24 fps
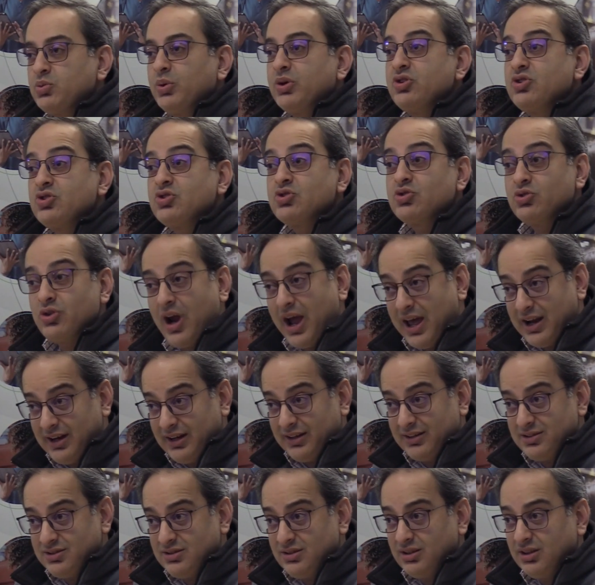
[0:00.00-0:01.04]
where
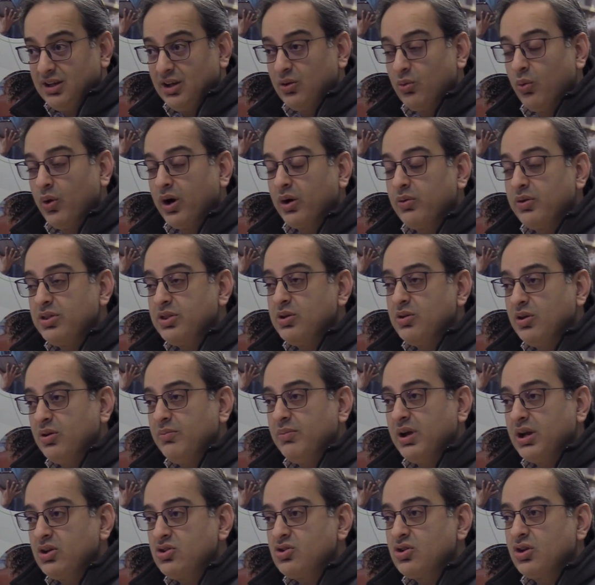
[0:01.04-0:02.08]
Stratix can work with you to
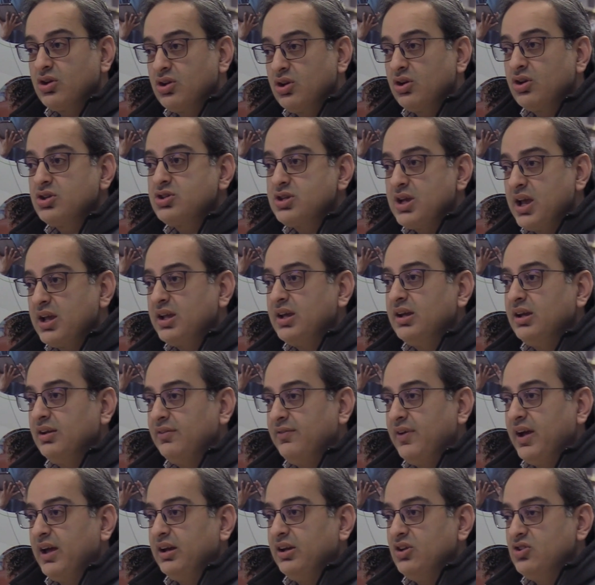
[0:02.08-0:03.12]
make sure you're taking
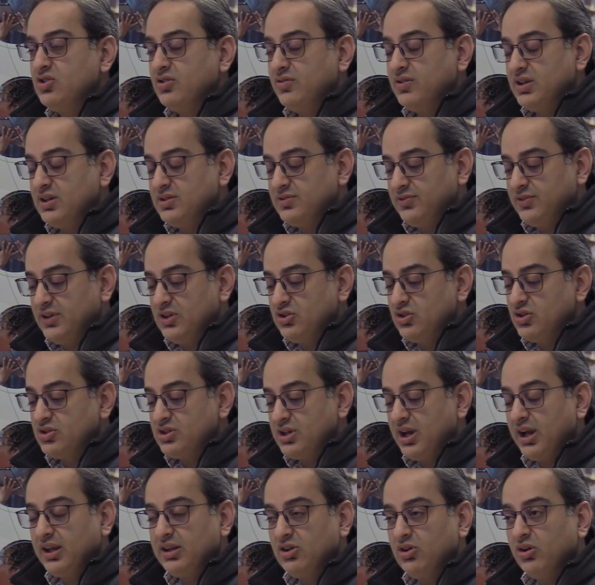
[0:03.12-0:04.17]
advantage of these features
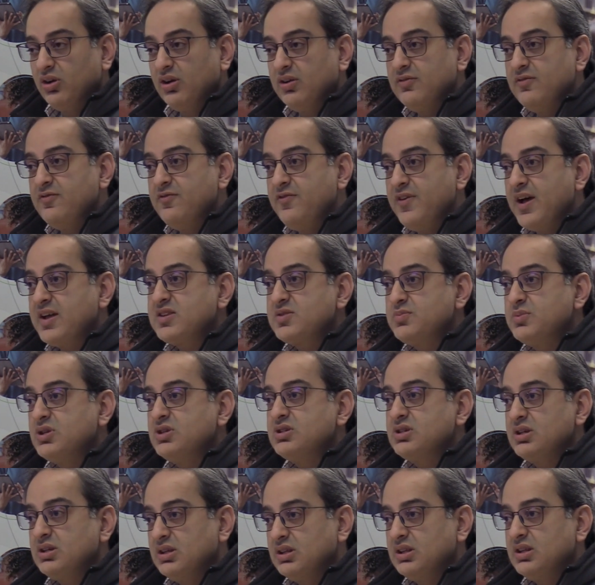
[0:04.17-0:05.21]
and your
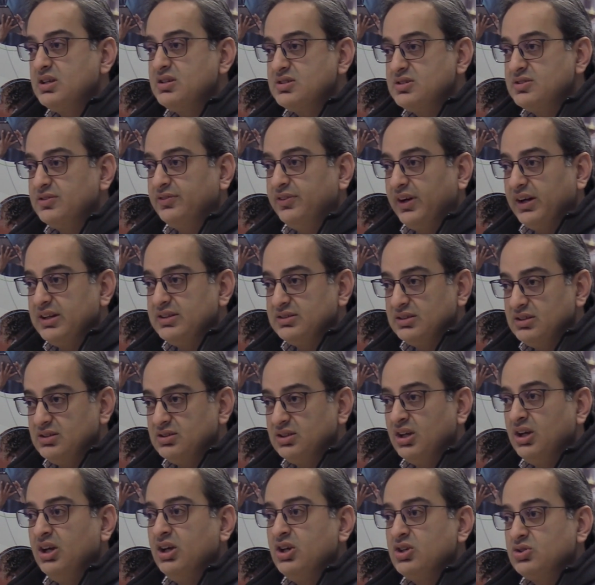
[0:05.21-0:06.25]
investment in these devices
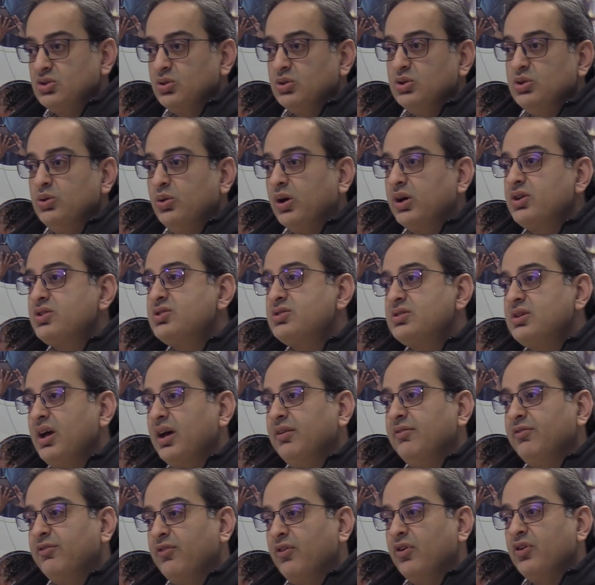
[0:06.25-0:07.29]
so you are
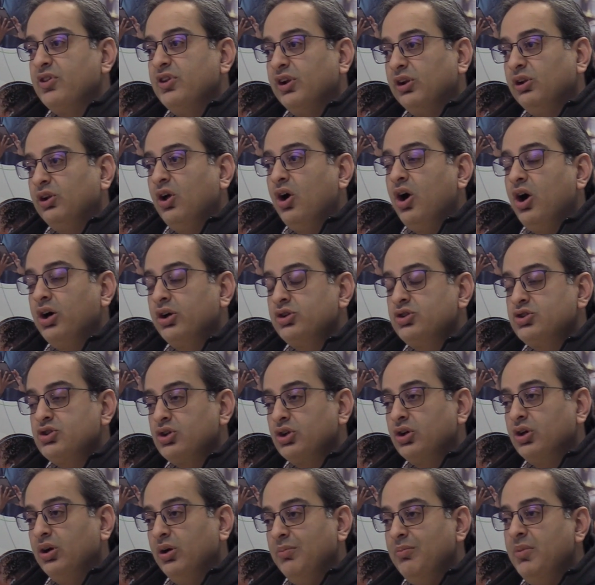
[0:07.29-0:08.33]
set for the long
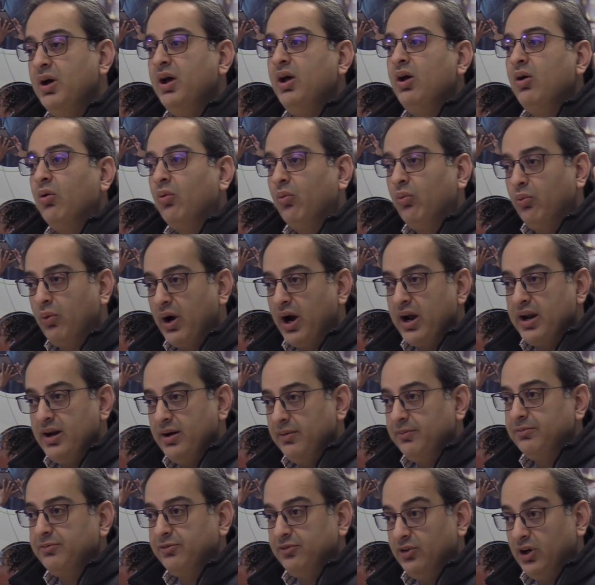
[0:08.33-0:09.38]
term right
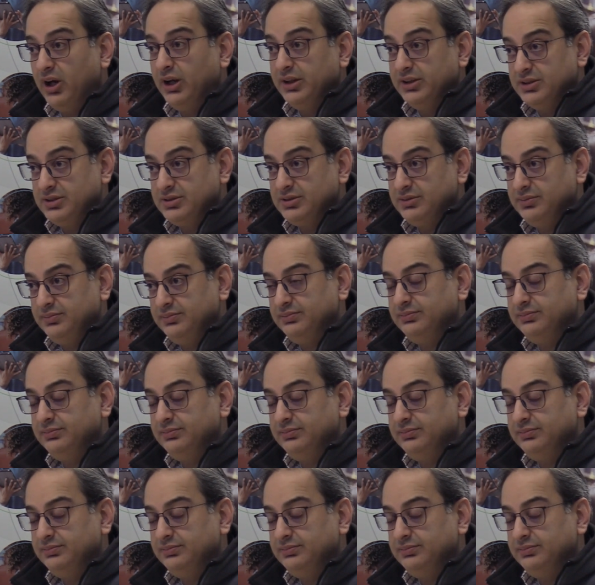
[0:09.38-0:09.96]
up front.